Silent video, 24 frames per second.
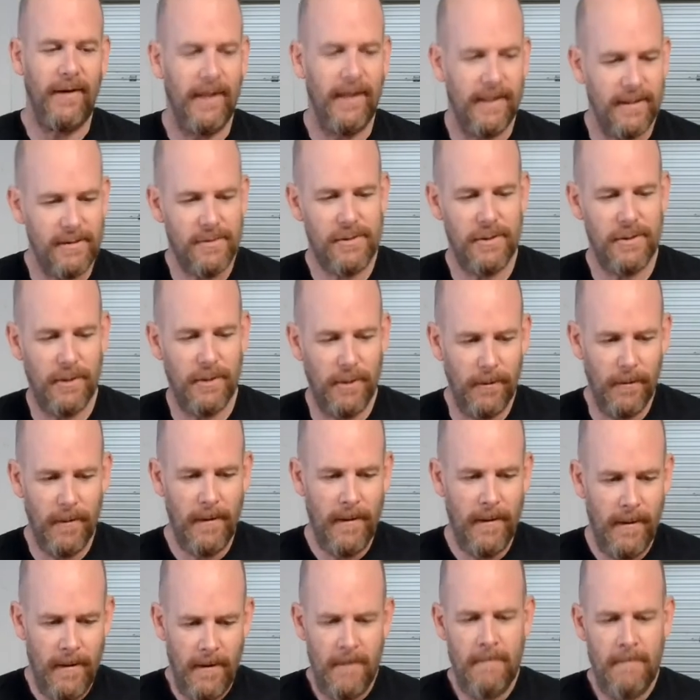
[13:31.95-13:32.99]
And so,
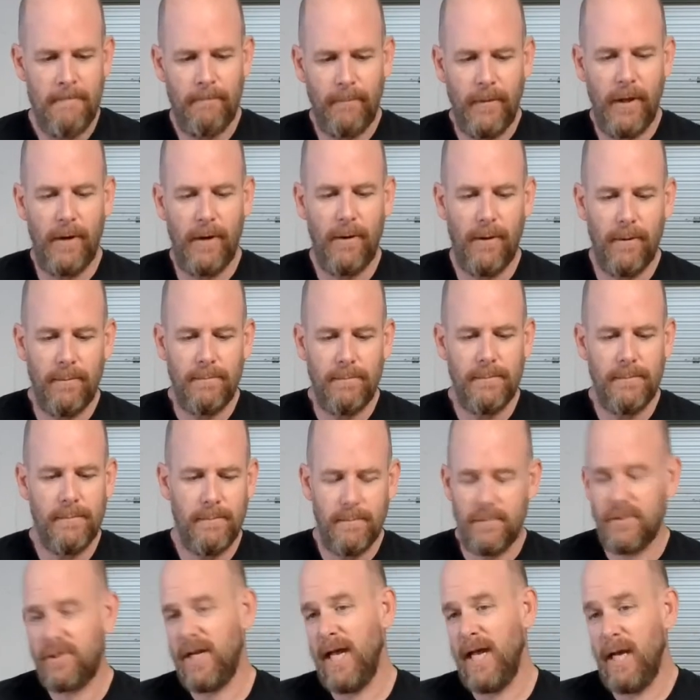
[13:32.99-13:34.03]

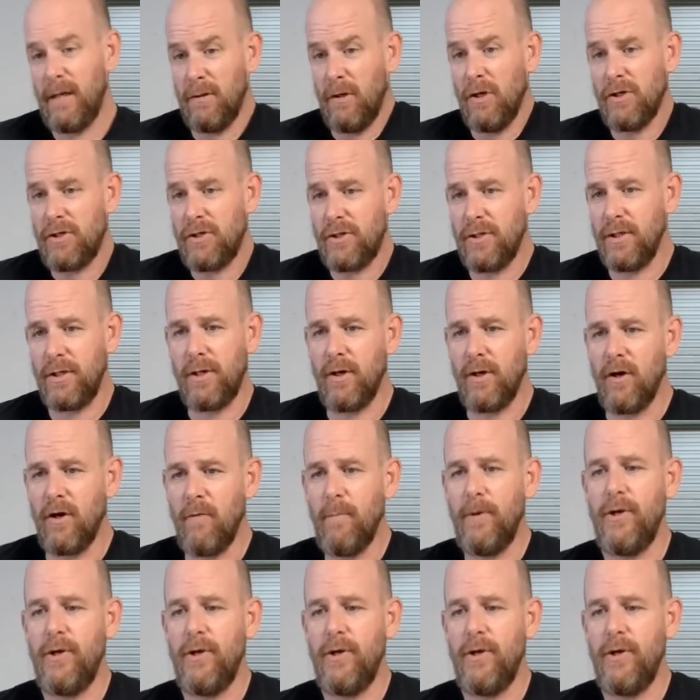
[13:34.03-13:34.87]
stay close to the curve,